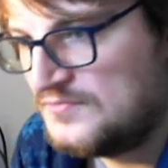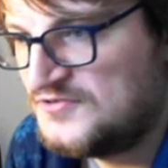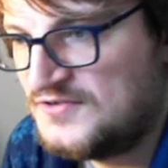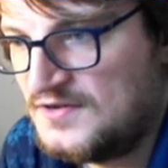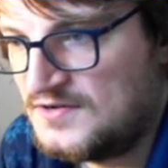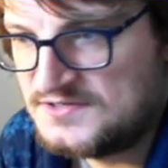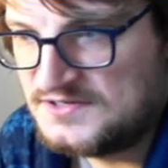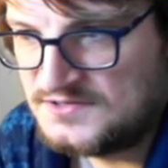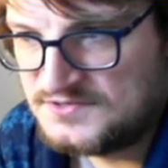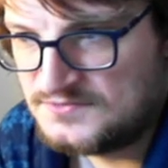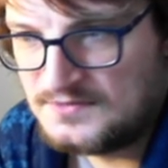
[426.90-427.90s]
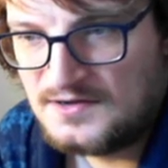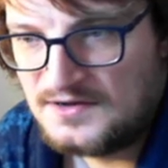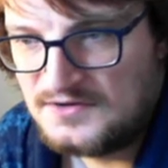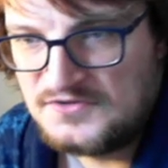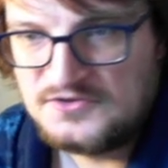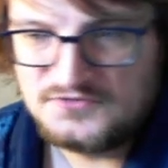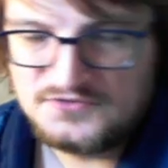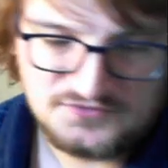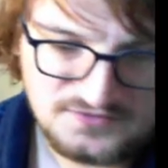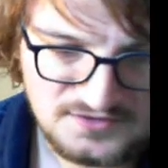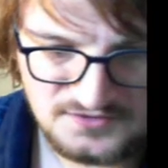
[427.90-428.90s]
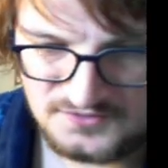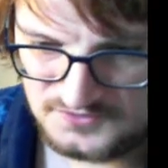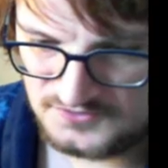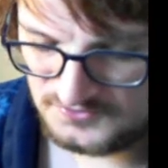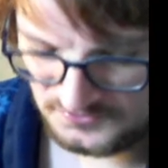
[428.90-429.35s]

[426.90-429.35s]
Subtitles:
with CRTs, so I'm kind of used to it. You just sort